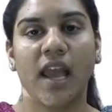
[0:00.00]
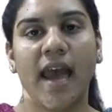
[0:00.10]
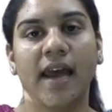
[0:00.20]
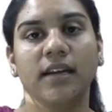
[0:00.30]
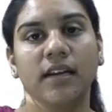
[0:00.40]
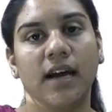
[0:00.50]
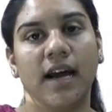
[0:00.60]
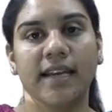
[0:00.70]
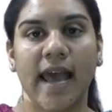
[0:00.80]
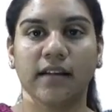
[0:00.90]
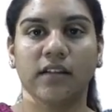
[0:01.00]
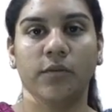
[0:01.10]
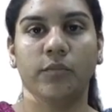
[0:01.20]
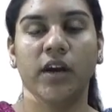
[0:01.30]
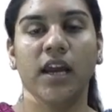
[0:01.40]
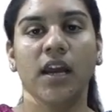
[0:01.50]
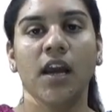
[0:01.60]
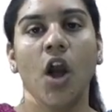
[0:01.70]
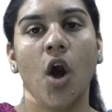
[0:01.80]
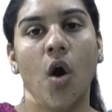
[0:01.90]
and attack their prey
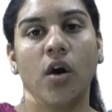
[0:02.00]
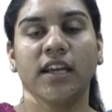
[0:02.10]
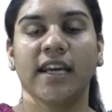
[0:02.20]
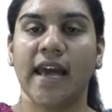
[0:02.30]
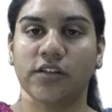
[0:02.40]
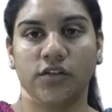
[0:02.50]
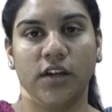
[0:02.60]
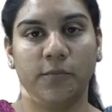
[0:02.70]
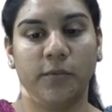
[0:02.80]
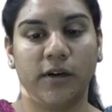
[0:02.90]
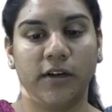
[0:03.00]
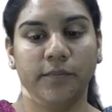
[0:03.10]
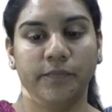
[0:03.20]
or catch their prey.